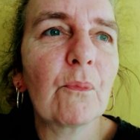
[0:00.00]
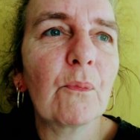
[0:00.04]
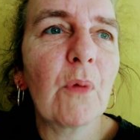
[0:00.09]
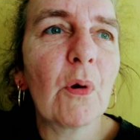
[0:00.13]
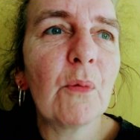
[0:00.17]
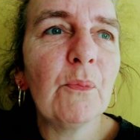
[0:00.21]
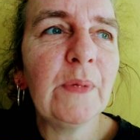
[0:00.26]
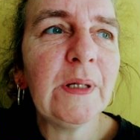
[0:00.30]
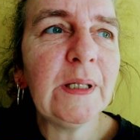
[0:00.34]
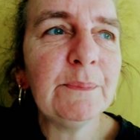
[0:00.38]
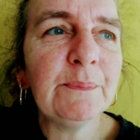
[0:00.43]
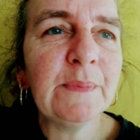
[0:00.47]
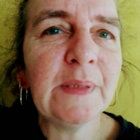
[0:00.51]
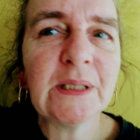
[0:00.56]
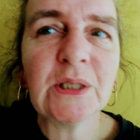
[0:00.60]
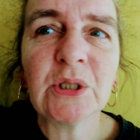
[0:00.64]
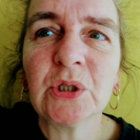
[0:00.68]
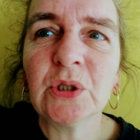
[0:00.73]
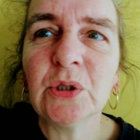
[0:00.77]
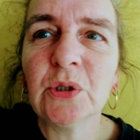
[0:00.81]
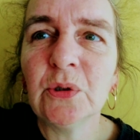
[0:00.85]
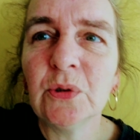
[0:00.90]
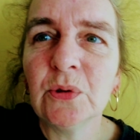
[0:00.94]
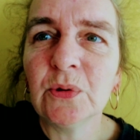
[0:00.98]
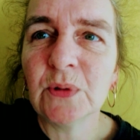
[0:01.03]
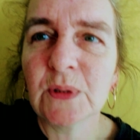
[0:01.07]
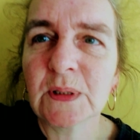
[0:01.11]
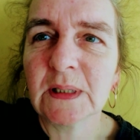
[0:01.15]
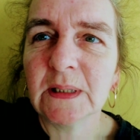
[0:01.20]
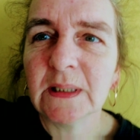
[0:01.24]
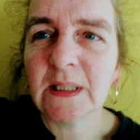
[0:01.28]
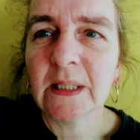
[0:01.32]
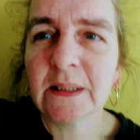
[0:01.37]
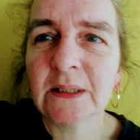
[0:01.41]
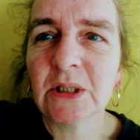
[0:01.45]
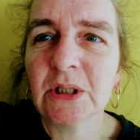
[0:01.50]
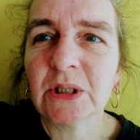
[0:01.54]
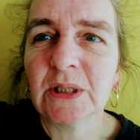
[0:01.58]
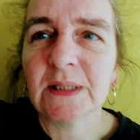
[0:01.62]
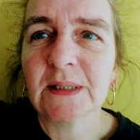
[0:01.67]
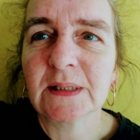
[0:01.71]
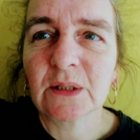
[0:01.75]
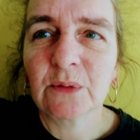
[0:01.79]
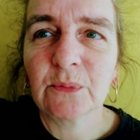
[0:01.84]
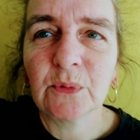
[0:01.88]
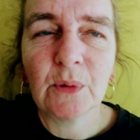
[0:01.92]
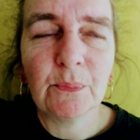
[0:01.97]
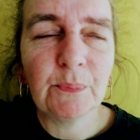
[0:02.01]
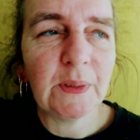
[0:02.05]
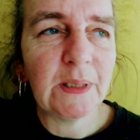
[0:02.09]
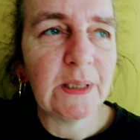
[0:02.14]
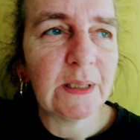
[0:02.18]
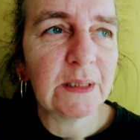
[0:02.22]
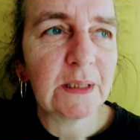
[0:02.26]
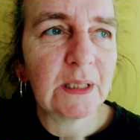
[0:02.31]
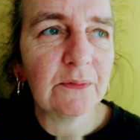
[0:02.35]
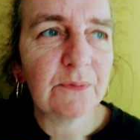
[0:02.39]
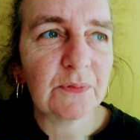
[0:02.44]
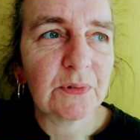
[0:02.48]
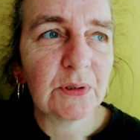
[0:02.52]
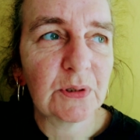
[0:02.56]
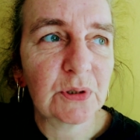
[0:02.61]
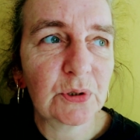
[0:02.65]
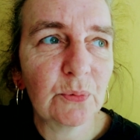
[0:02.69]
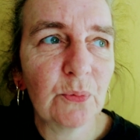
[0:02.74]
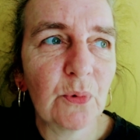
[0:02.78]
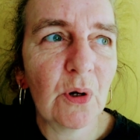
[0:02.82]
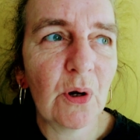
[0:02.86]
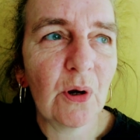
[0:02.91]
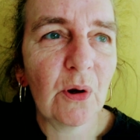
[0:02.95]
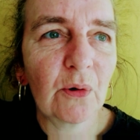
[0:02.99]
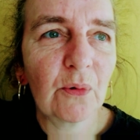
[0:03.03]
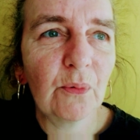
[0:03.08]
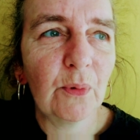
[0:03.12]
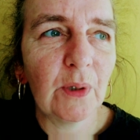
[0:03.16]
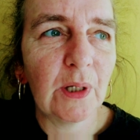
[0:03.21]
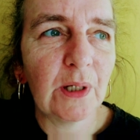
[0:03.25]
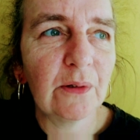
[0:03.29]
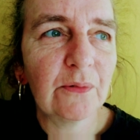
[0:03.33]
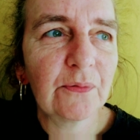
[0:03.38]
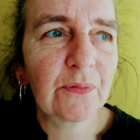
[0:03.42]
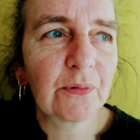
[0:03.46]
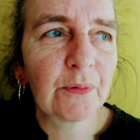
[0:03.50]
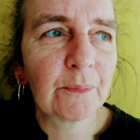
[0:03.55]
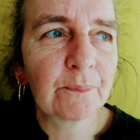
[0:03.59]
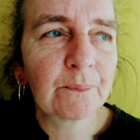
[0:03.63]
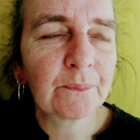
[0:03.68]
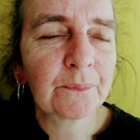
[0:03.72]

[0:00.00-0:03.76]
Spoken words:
when we misuse the energies that we're being given to work with,